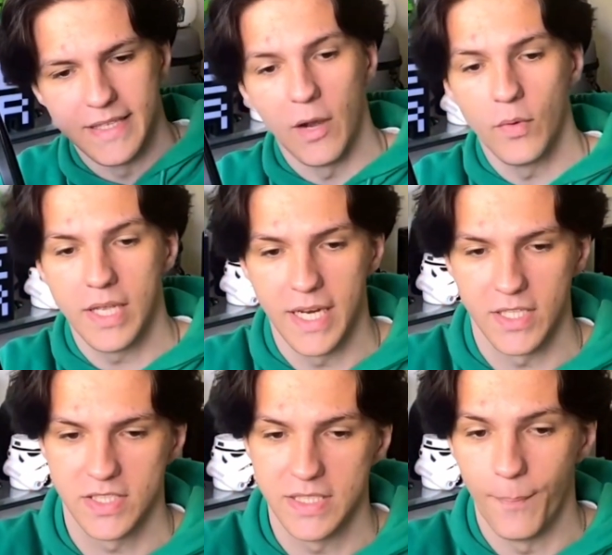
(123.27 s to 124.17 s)
we can
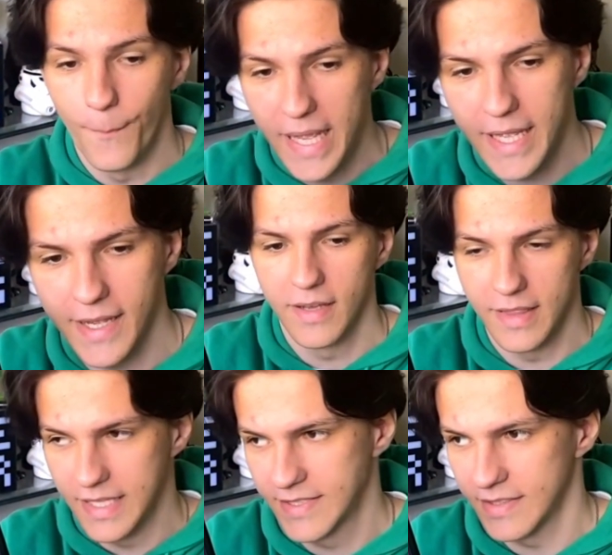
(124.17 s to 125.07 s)
actually make
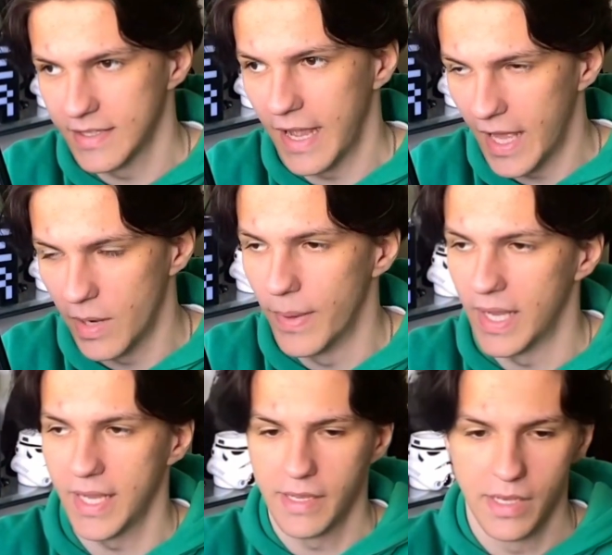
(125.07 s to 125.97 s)
this
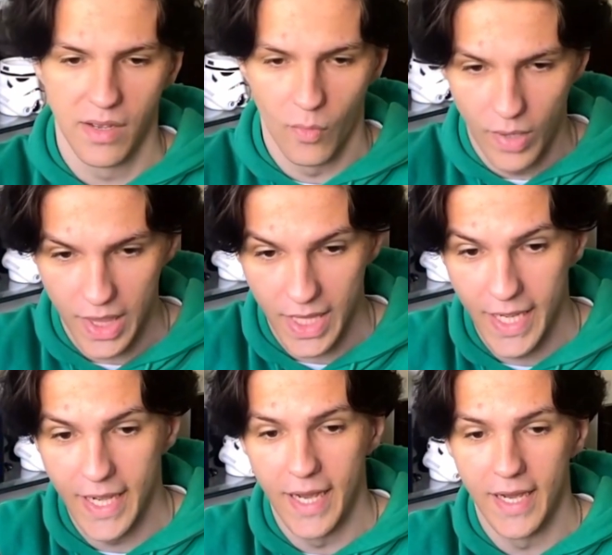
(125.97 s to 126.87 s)
anime with
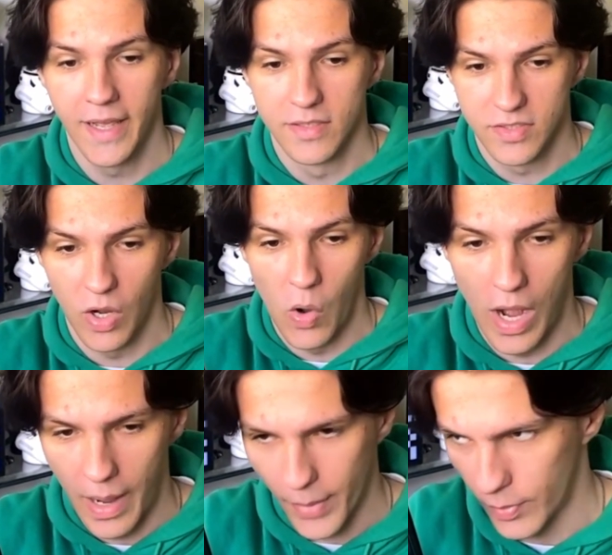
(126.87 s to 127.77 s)
AI, so
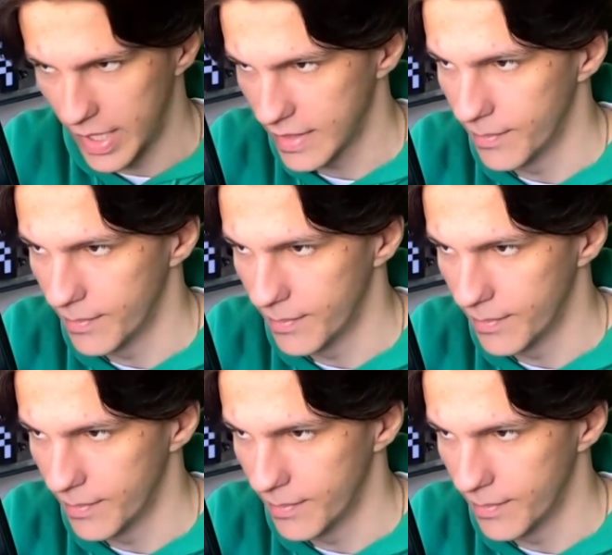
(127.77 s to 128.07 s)
I'm gonna write them